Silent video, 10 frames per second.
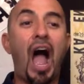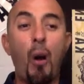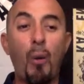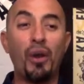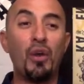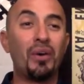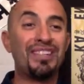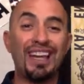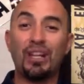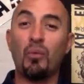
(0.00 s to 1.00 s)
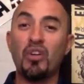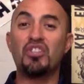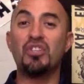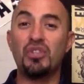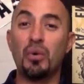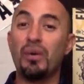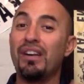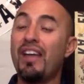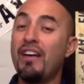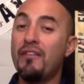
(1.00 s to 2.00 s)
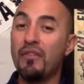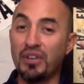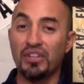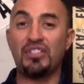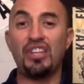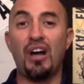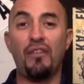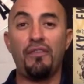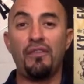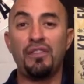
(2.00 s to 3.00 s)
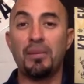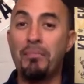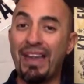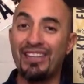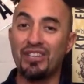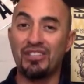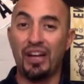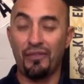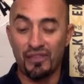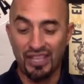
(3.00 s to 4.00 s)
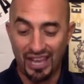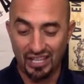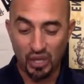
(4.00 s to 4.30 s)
I want to know exactly what you're doing for yourself to better yourself today.